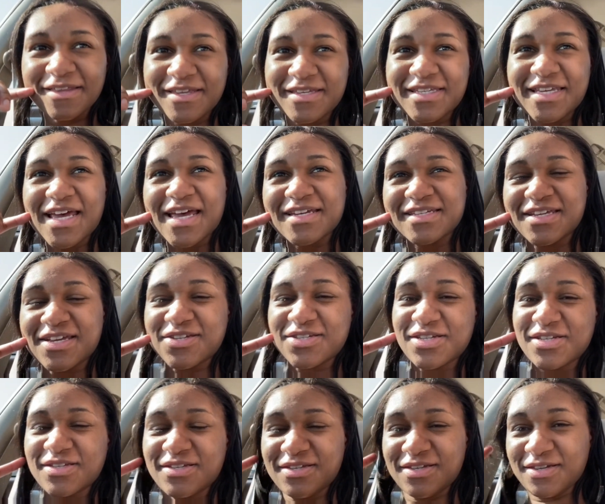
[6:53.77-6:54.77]
gas
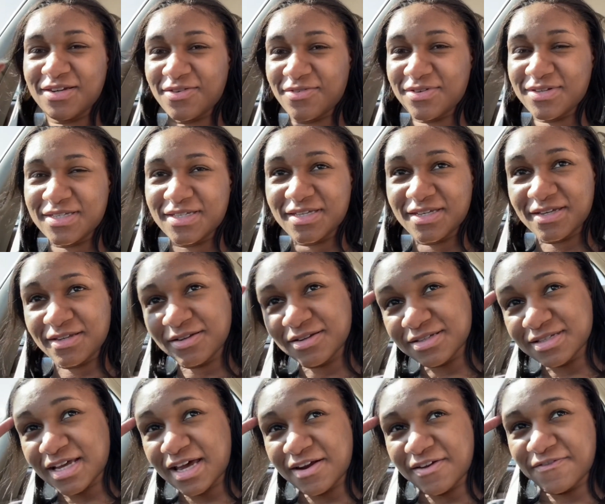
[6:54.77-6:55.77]
station, you know, it
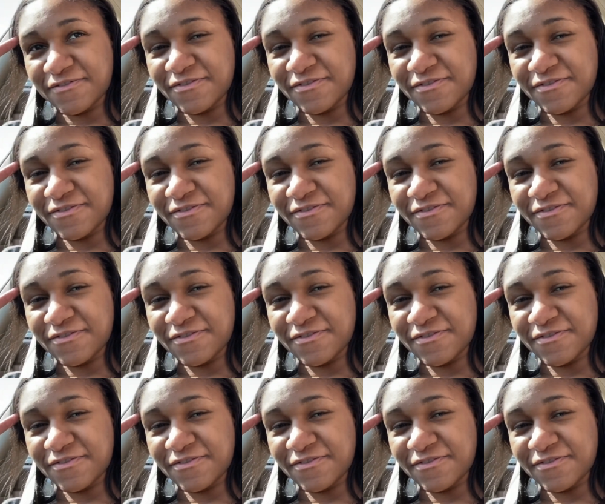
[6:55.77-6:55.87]
looks kind of